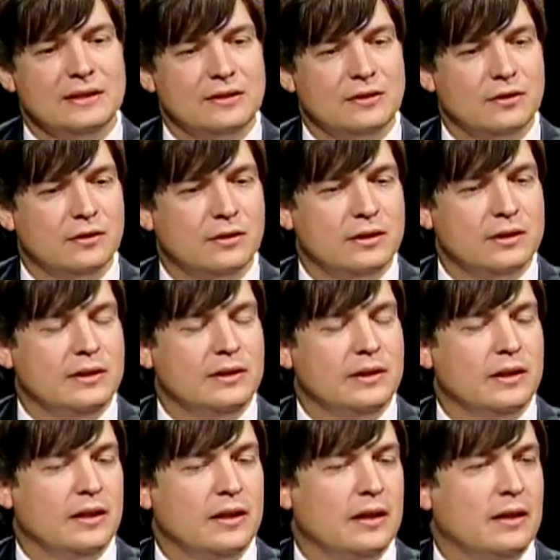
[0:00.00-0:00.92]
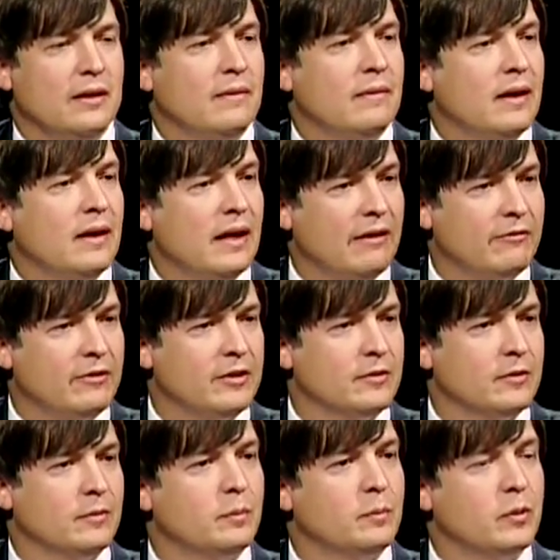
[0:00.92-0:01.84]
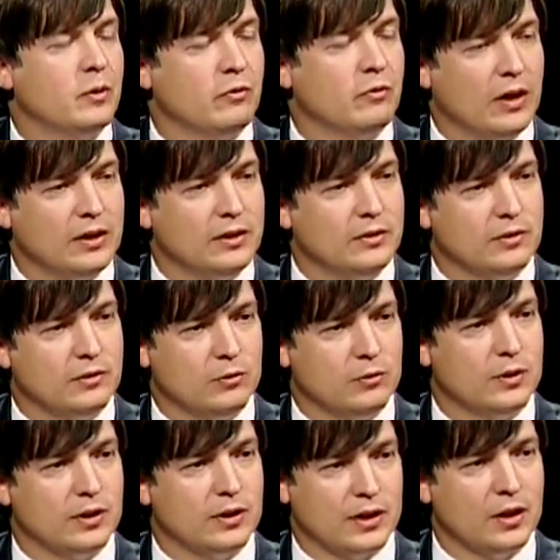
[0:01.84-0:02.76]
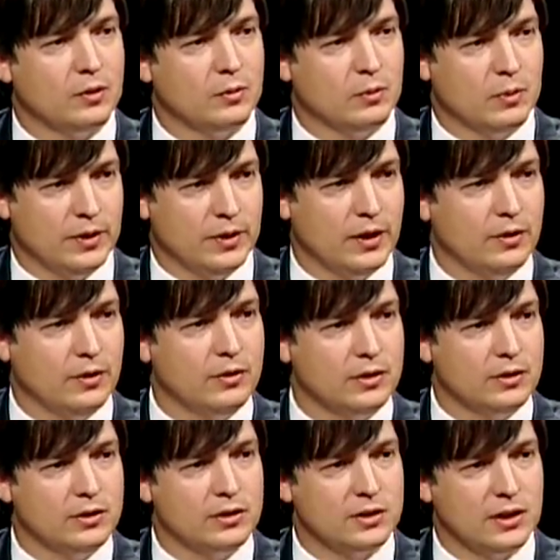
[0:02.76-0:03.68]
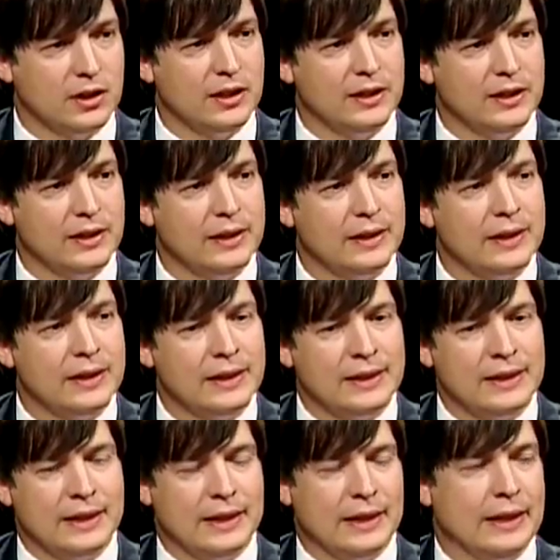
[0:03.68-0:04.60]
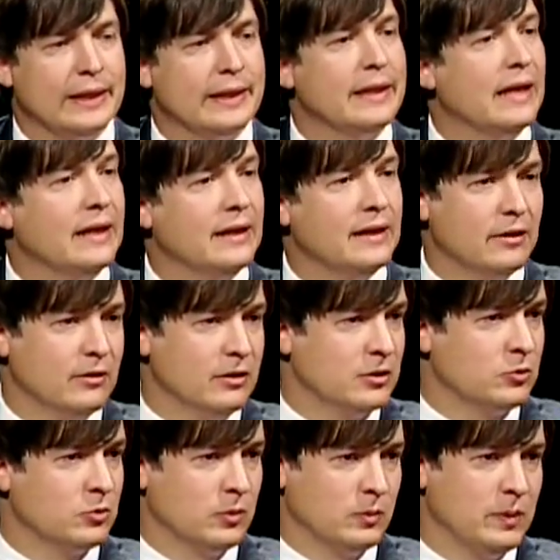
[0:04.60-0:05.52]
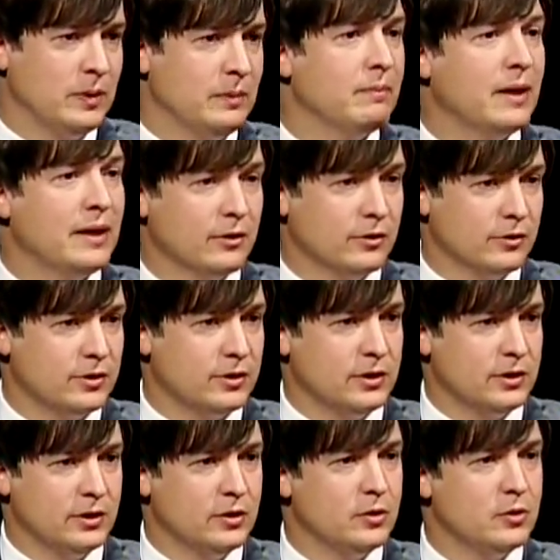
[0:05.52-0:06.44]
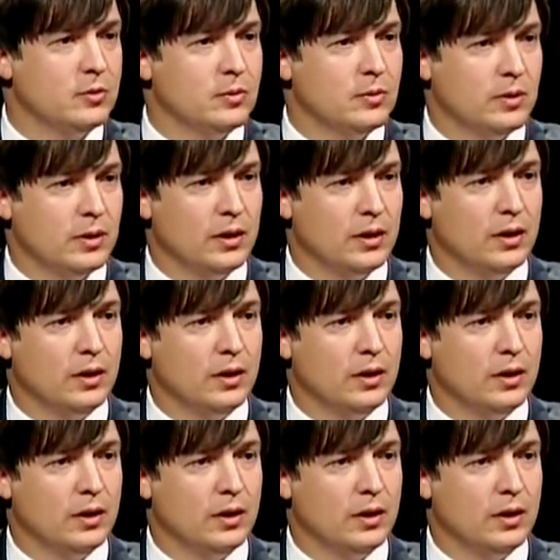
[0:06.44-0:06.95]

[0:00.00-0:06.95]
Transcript: generally have to provide you with a COBRA notice, and that notice will be mailed to you.